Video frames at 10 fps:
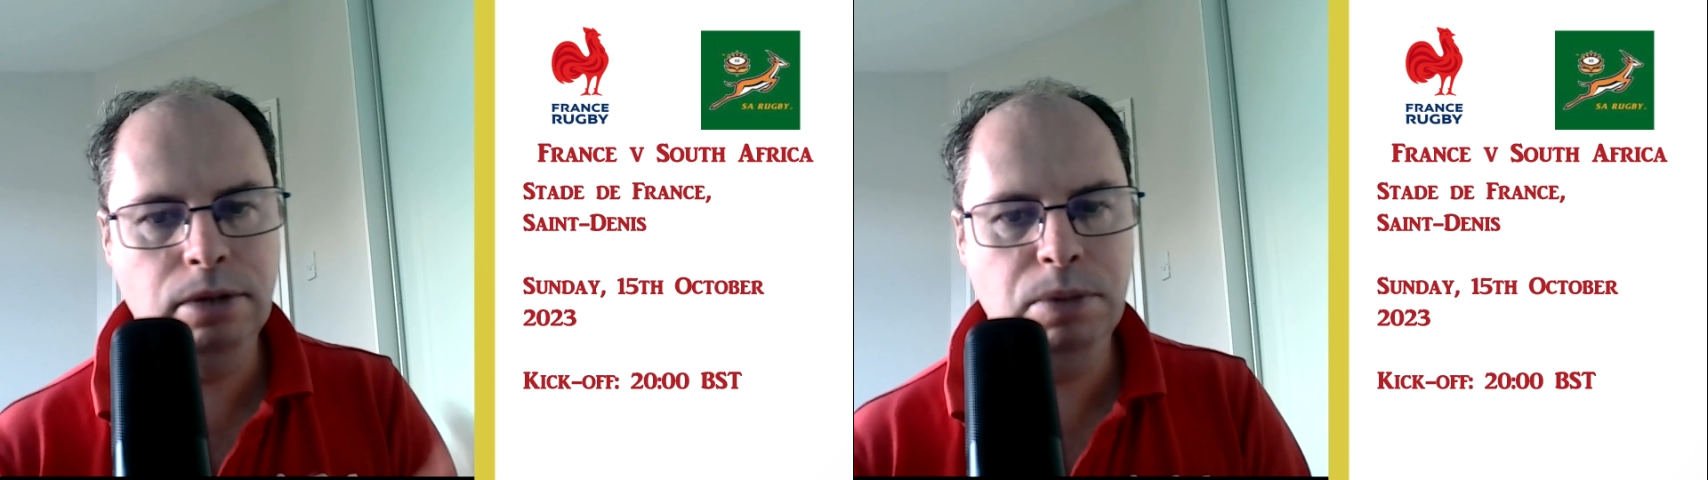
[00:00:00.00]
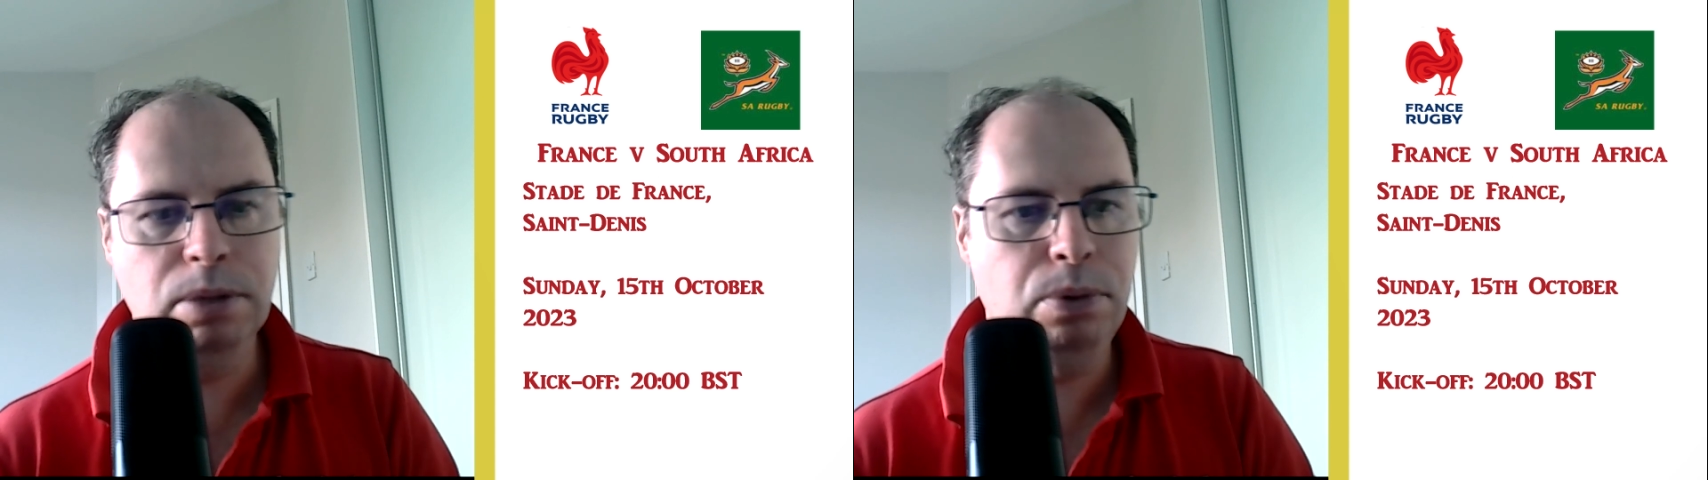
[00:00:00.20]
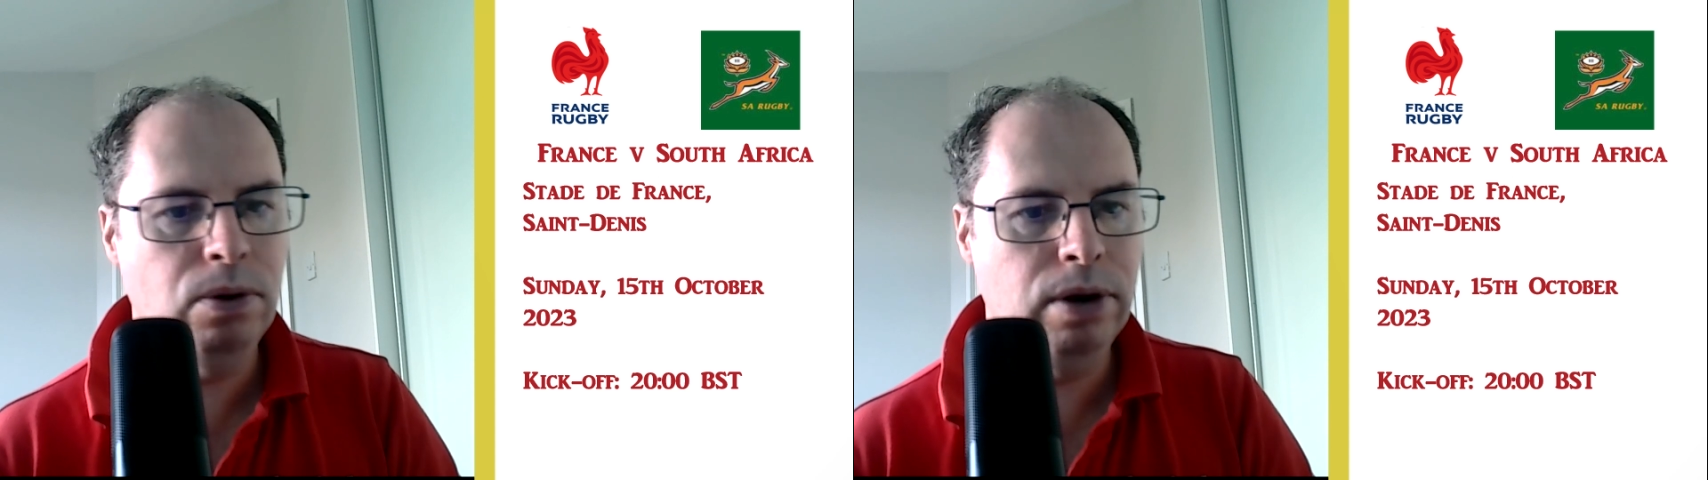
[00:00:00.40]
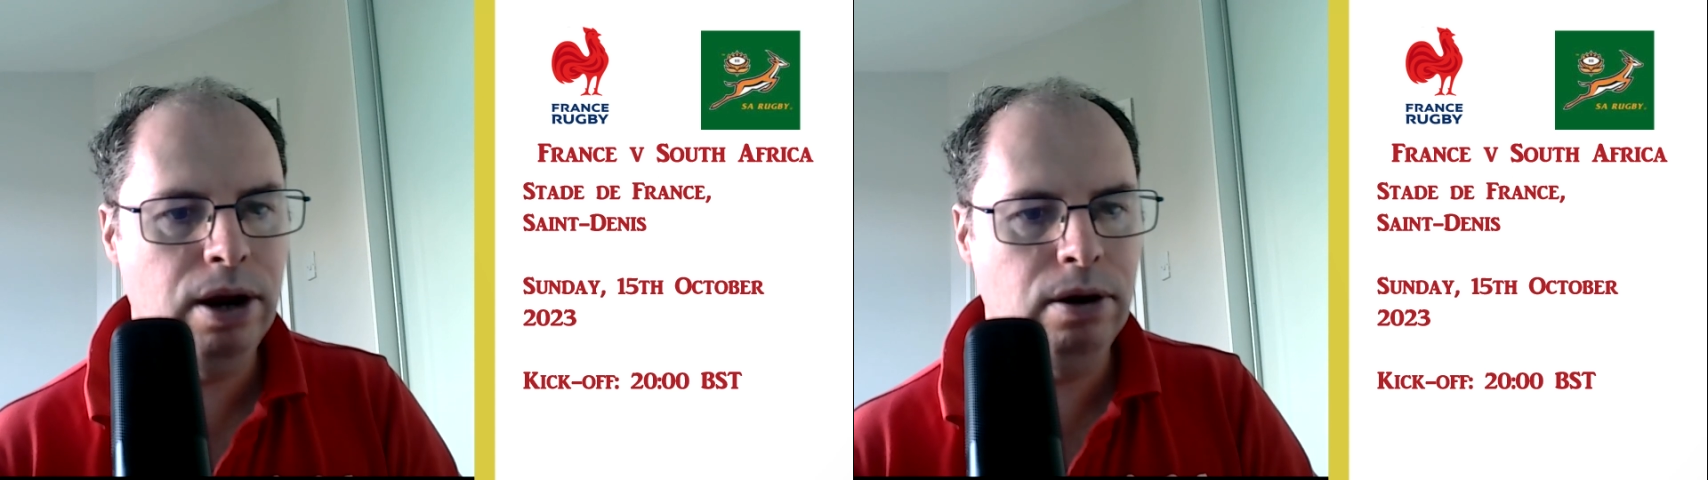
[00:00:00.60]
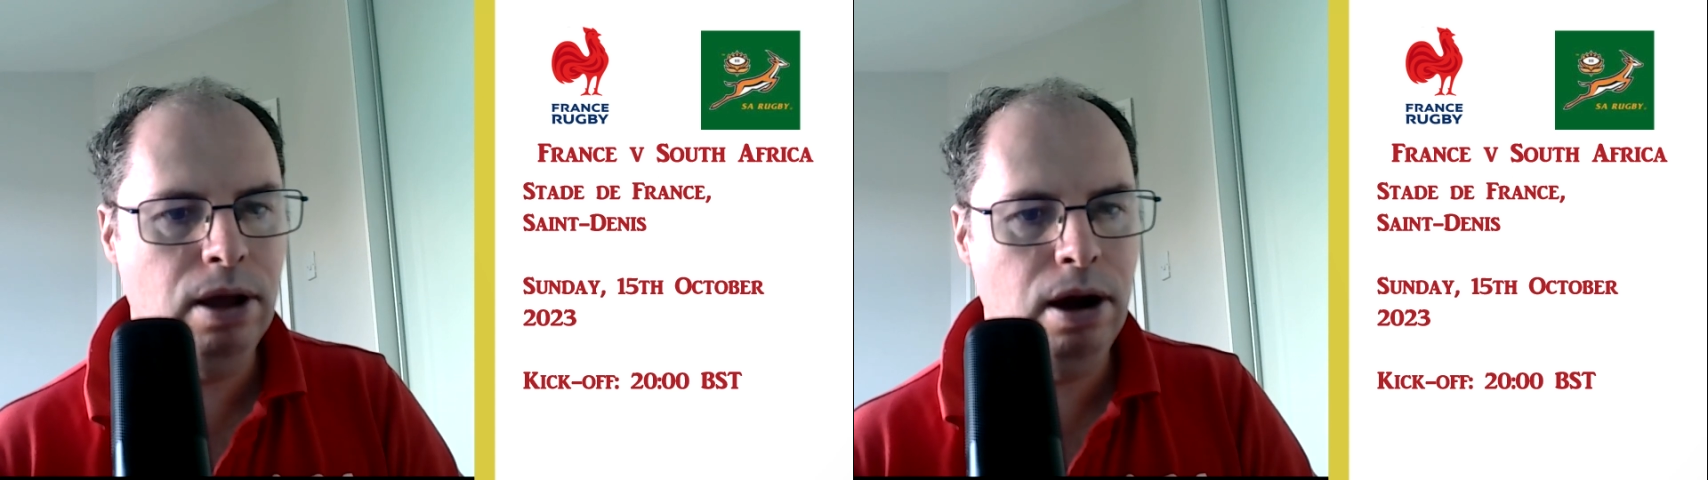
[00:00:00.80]
So that's going to be
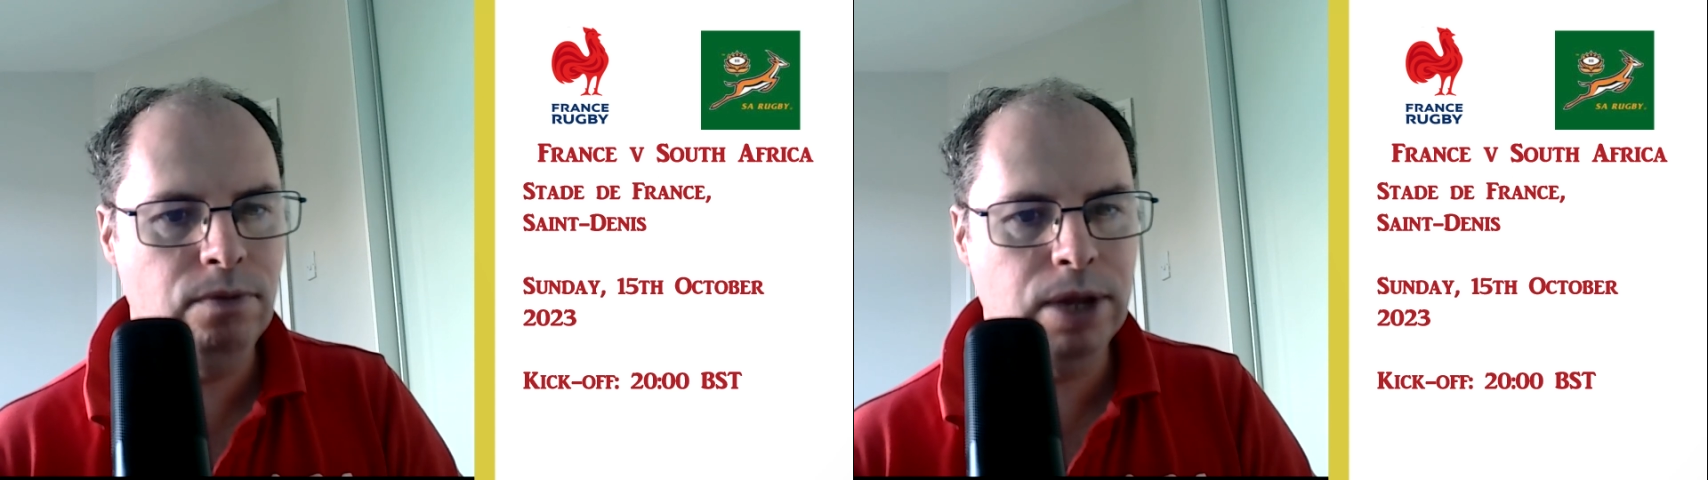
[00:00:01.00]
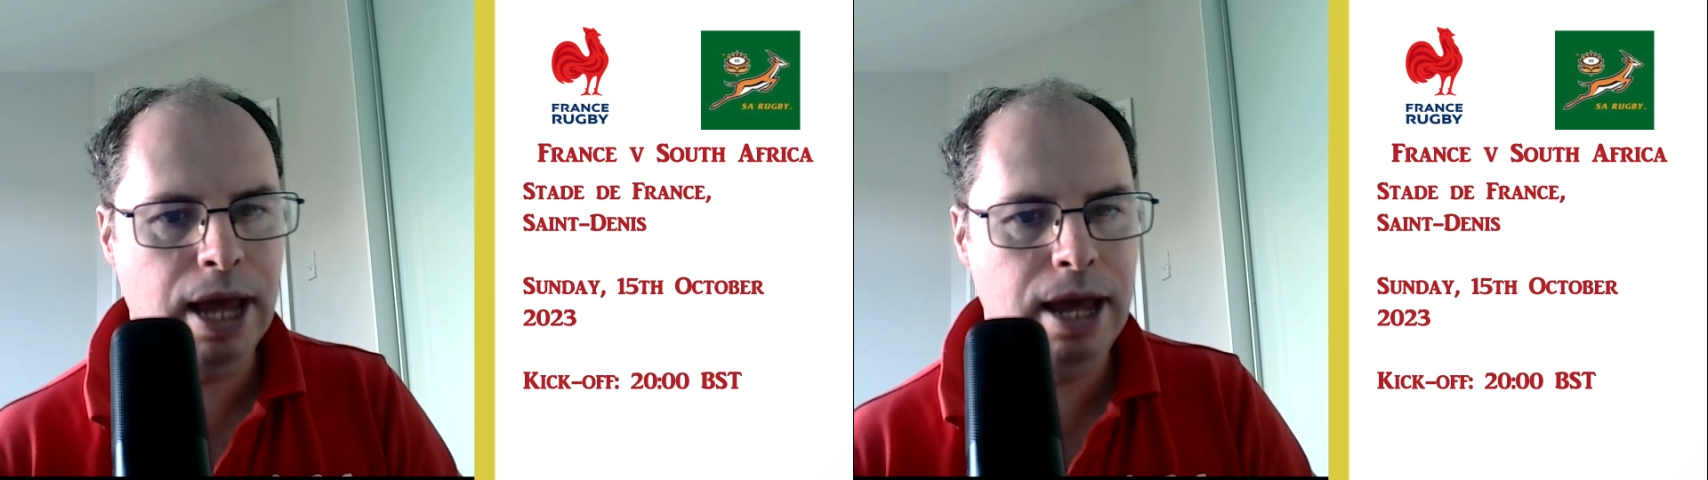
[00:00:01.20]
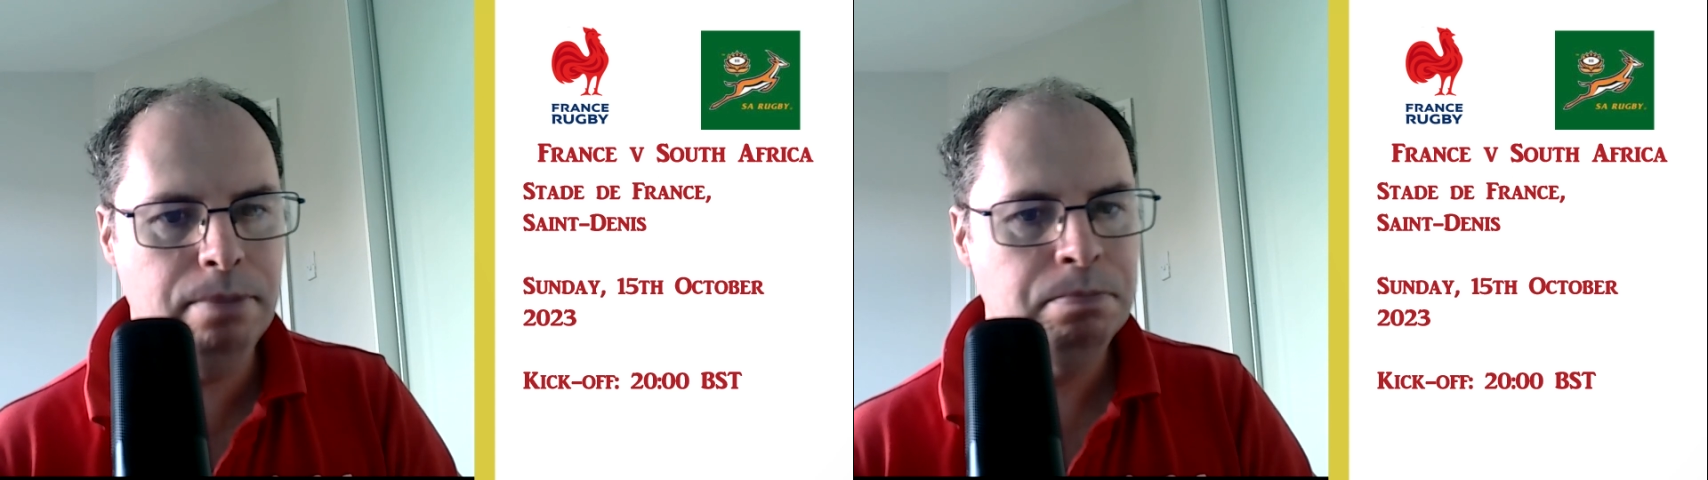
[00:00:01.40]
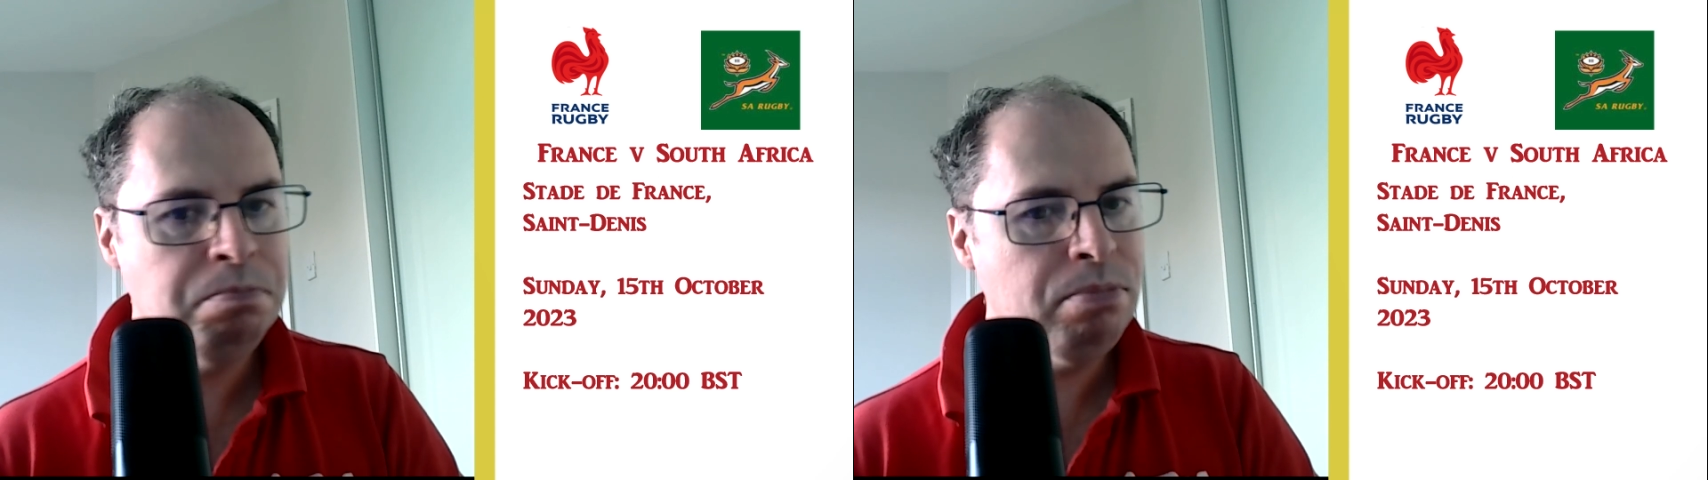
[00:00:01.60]
an important area of the